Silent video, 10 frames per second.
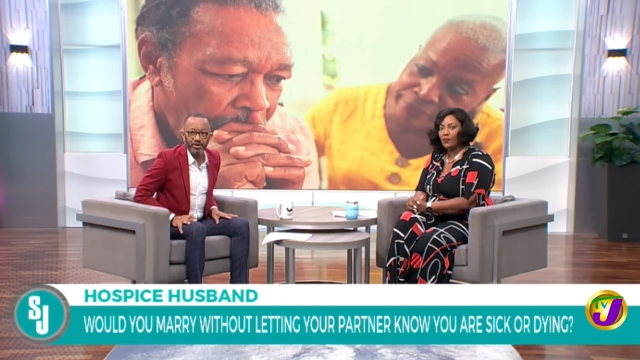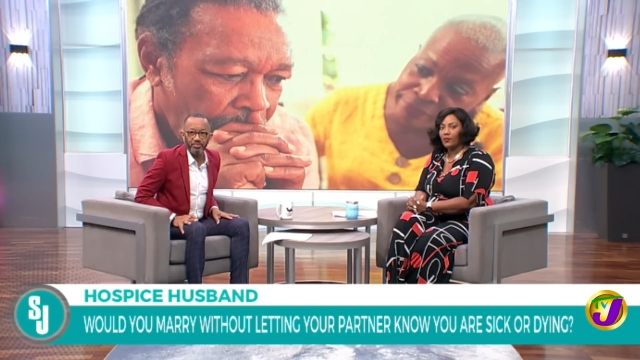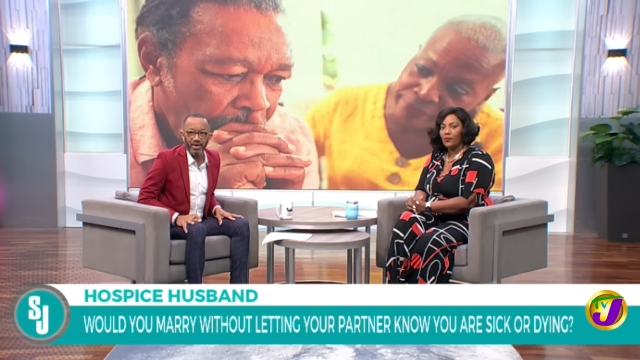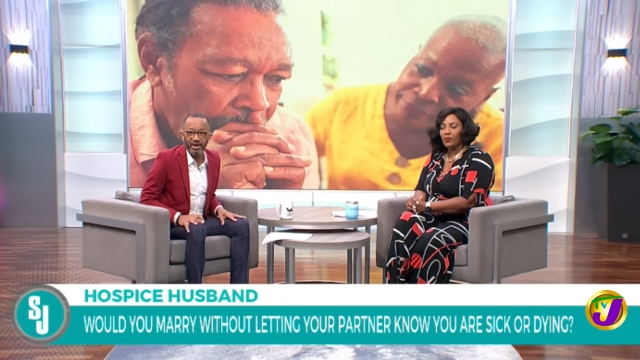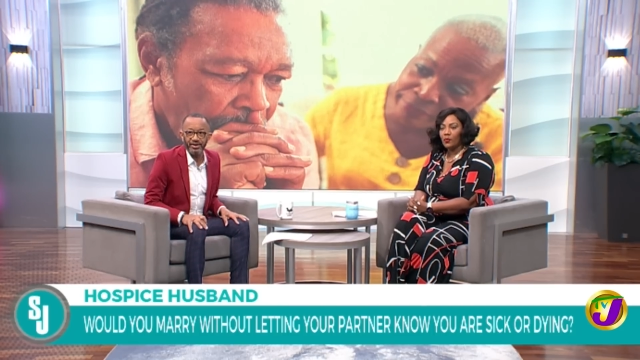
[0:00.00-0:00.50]
your
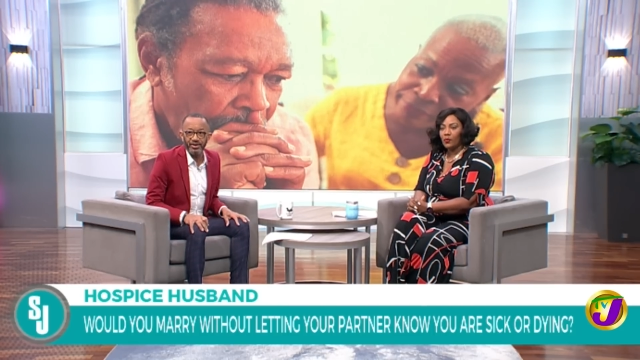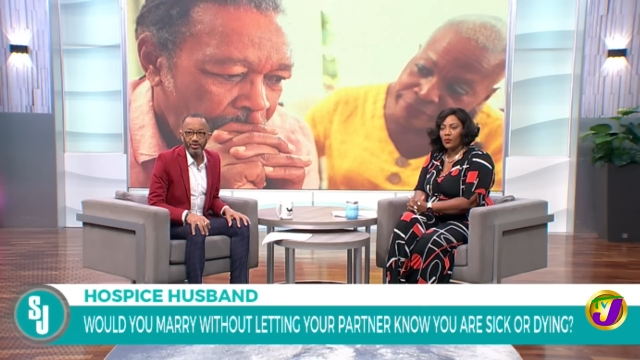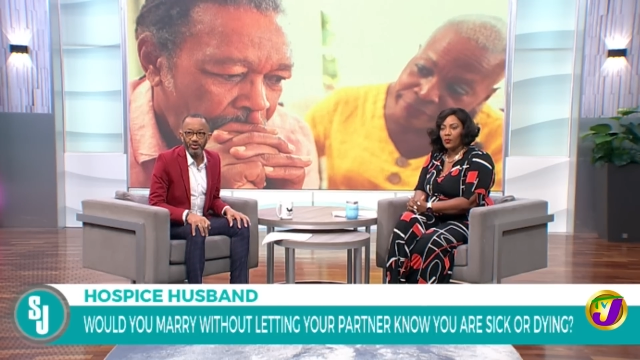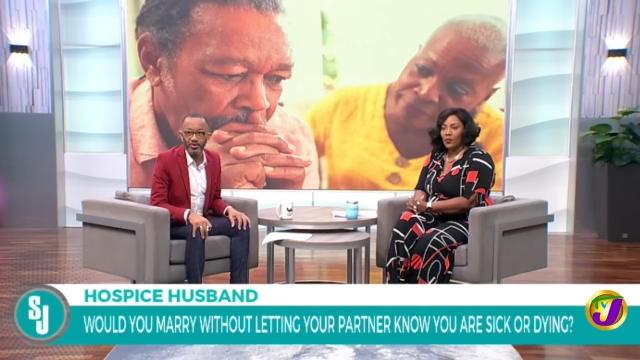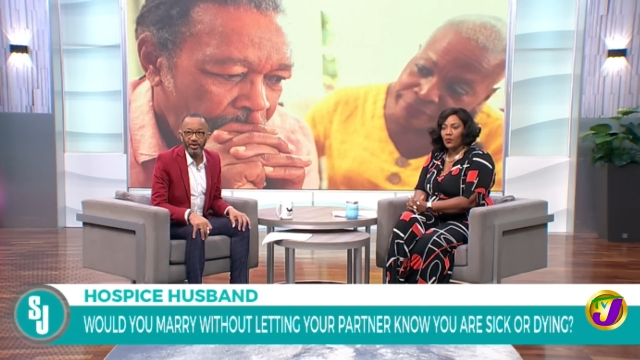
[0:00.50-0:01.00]
partner
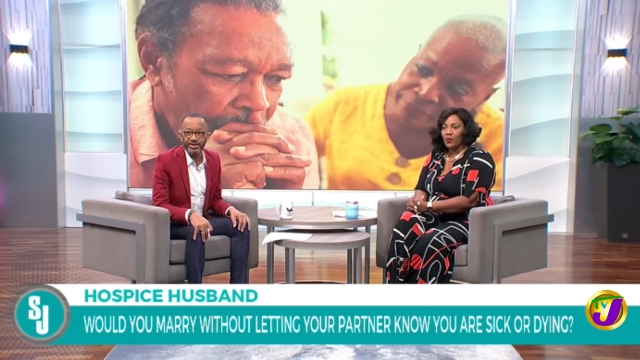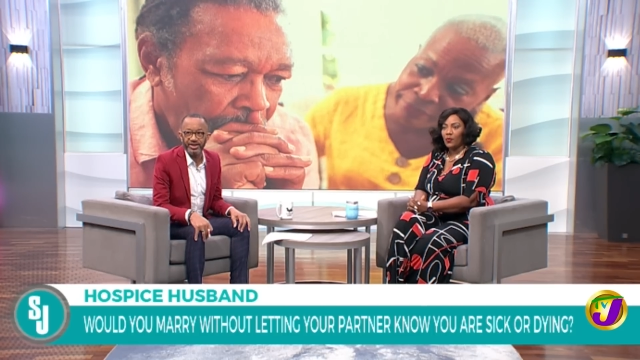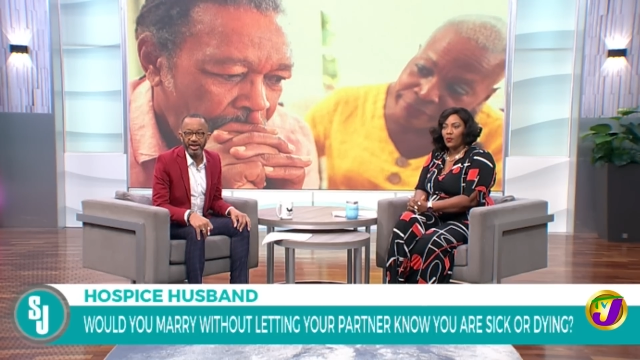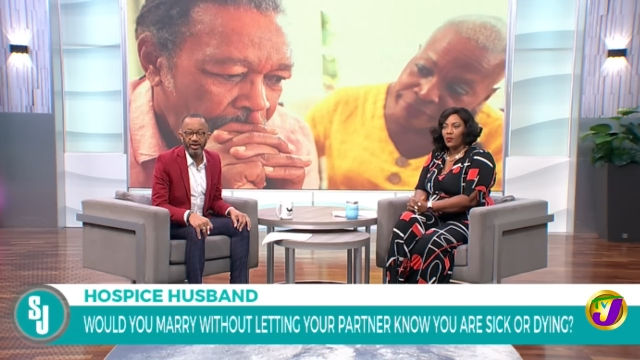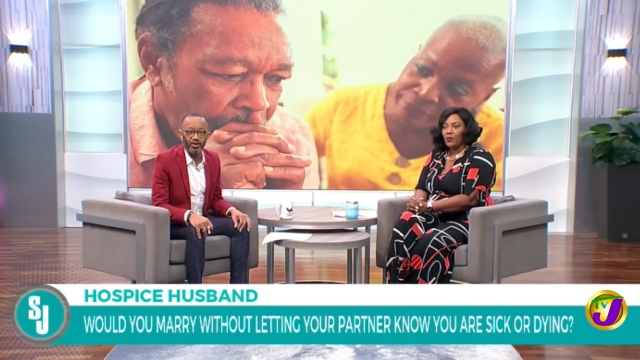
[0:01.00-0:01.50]
know you are
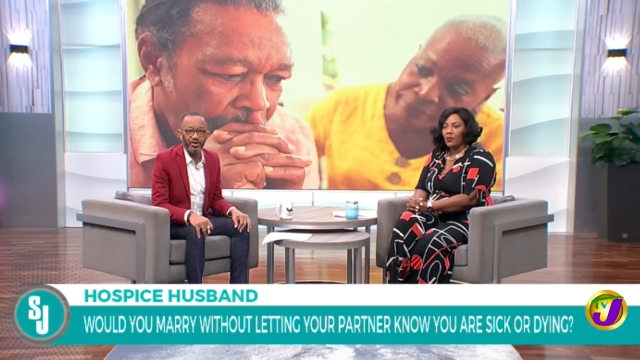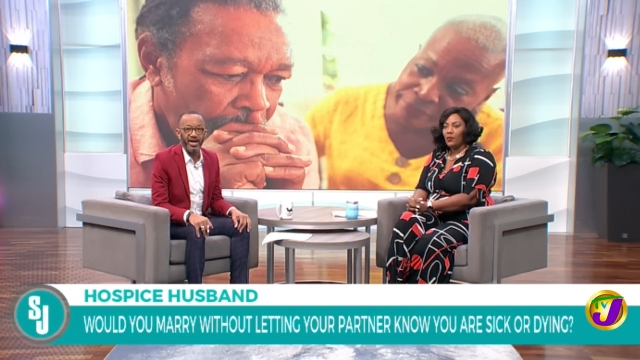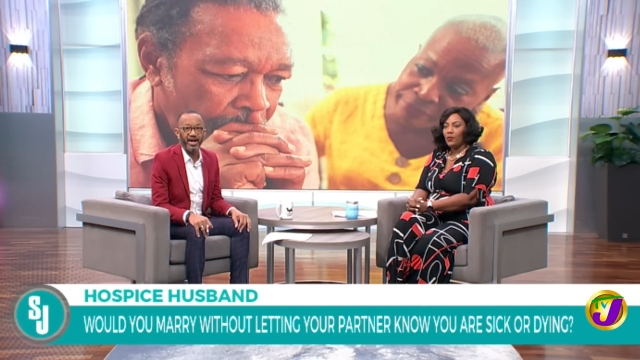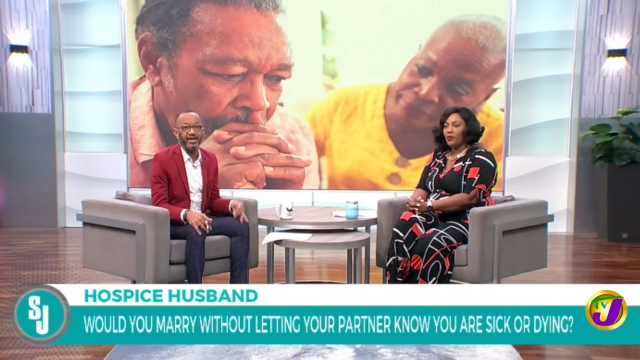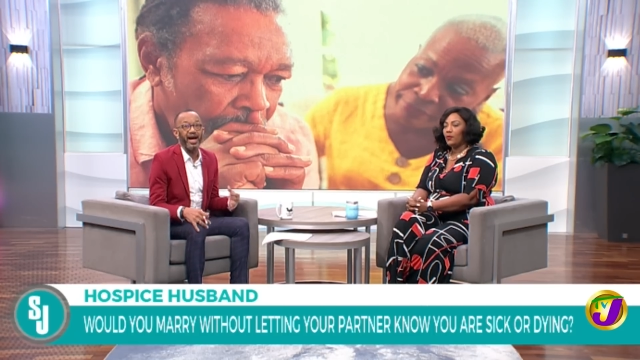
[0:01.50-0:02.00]
sick or
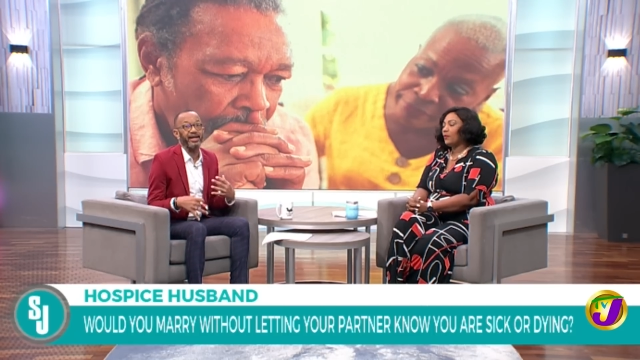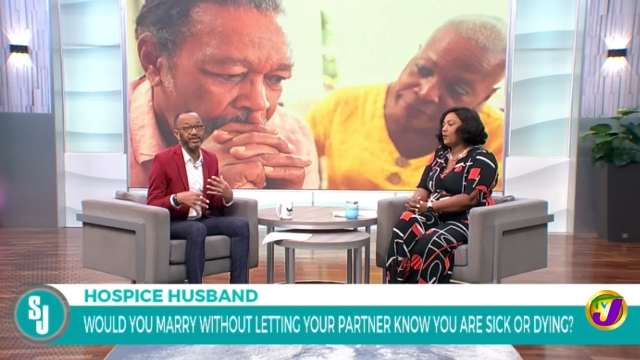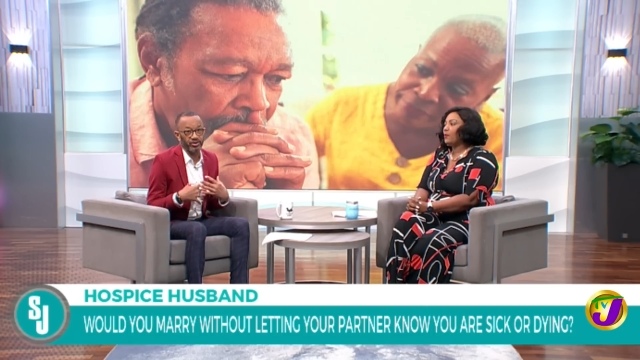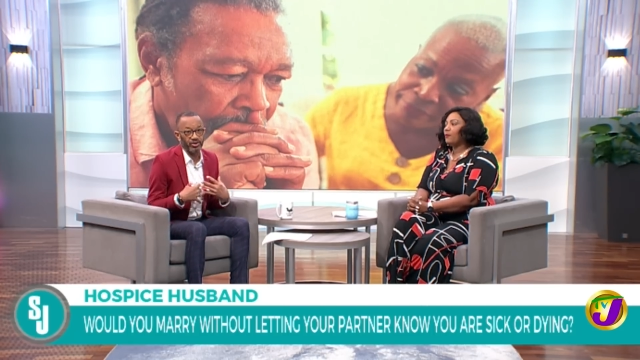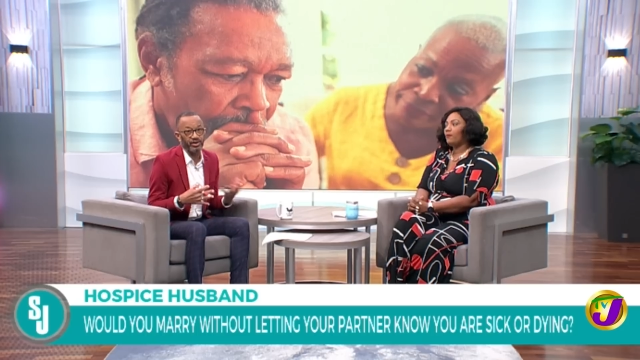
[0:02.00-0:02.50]
dying? I
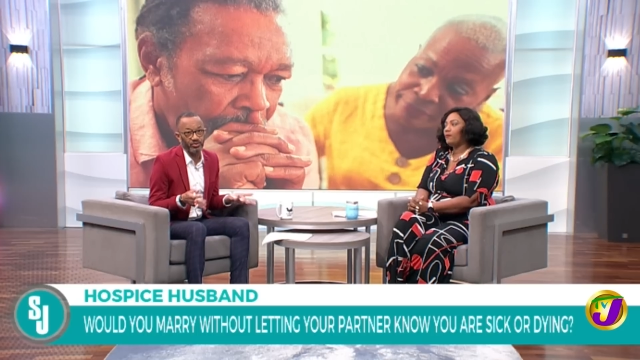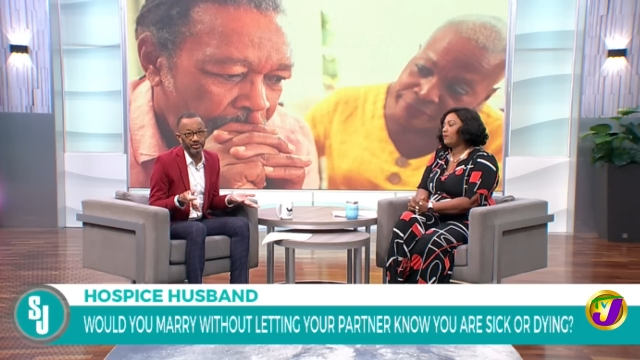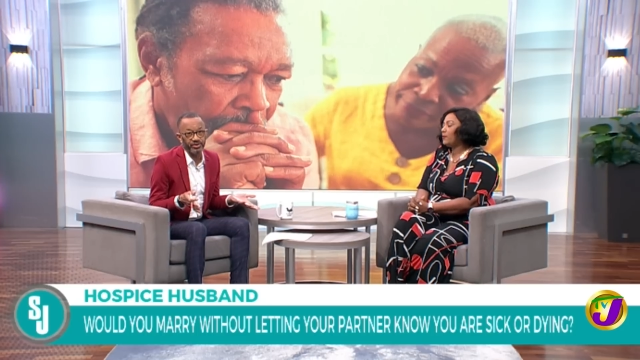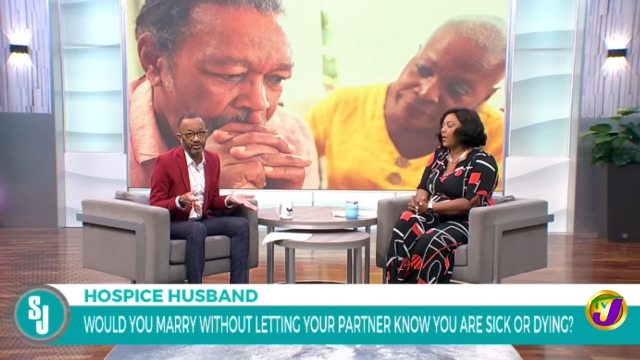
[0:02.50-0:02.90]
certainly wouldn't